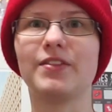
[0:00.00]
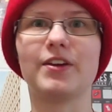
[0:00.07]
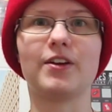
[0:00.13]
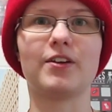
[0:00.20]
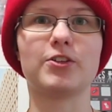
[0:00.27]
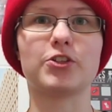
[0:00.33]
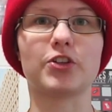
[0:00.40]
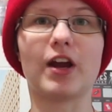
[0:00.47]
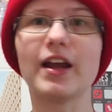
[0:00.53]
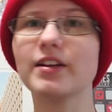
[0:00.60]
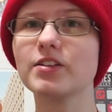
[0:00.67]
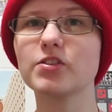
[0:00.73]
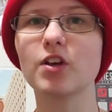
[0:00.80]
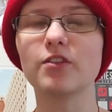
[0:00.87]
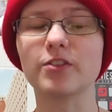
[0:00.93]
They're trying
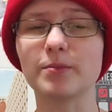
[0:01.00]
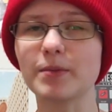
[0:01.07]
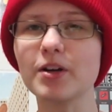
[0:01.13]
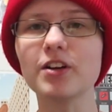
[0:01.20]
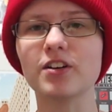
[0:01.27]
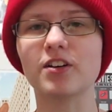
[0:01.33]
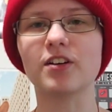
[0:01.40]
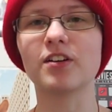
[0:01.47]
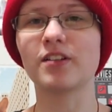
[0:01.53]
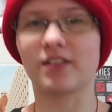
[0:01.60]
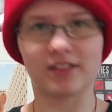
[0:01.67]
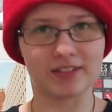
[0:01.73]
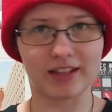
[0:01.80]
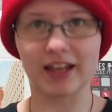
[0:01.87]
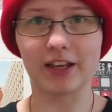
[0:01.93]
to solve a murder,
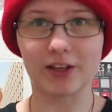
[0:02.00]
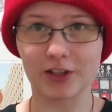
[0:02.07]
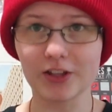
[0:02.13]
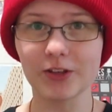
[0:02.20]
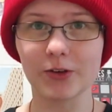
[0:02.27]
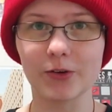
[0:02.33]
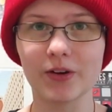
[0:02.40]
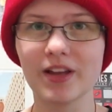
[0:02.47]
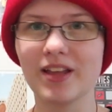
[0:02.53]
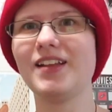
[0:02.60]
like Clue.